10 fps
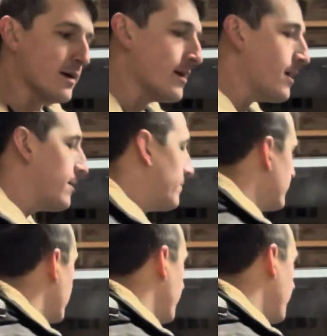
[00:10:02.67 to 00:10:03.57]

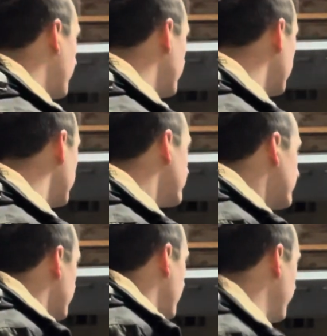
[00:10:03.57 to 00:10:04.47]
I think
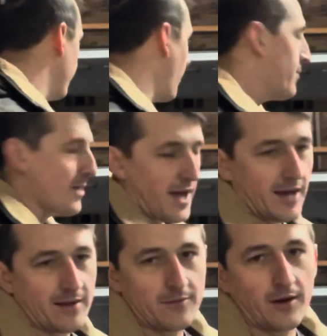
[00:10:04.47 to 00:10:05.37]
I've probably had
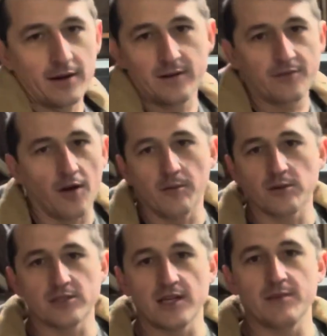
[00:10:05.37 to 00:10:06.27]
it running for
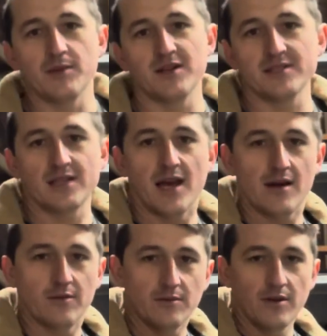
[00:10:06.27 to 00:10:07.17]
almost 10 minutes
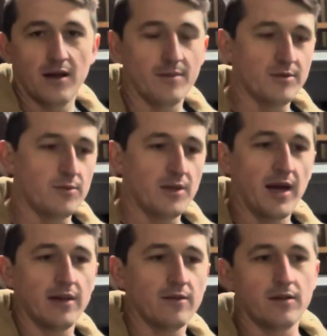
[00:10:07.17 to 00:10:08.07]
now, between
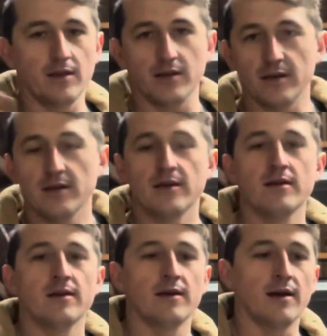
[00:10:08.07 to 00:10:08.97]
idling and
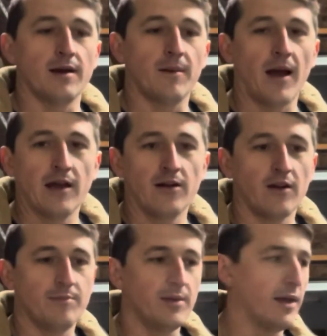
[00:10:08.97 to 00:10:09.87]

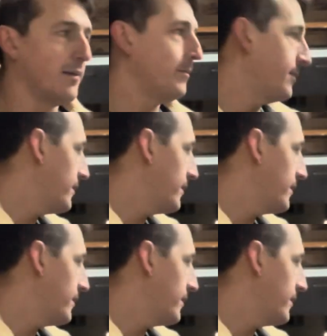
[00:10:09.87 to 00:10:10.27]
higher RPM.